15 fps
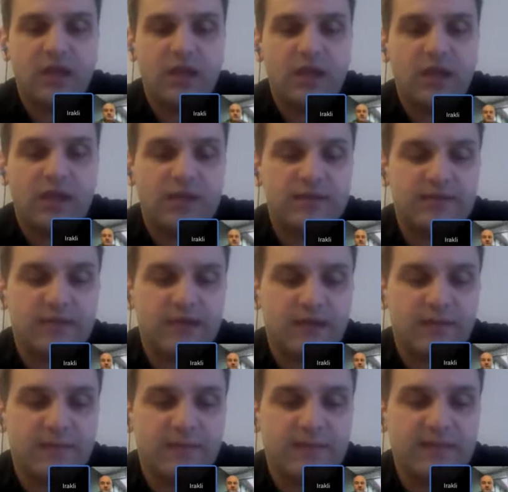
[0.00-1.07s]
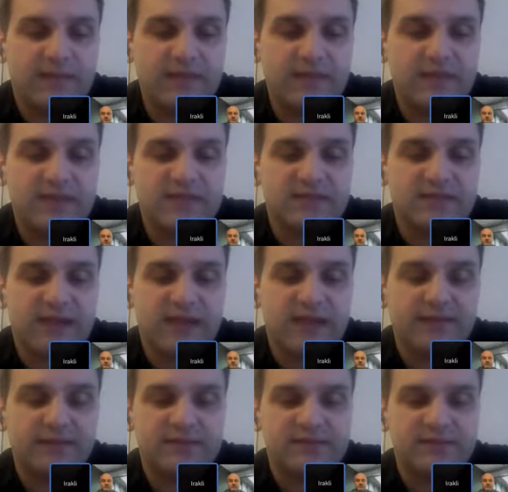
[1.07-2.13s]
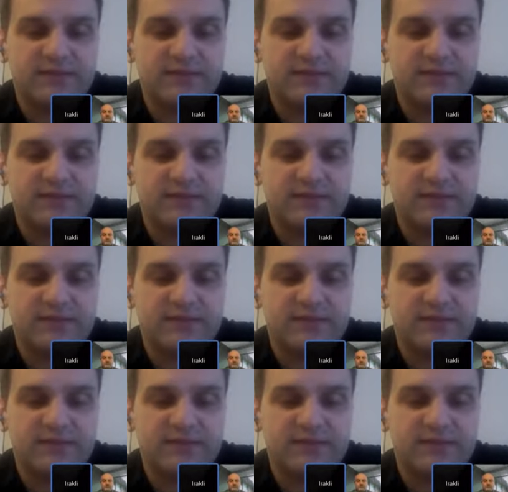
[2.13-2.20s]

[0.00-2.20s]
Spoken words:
And I think it has a lot to do.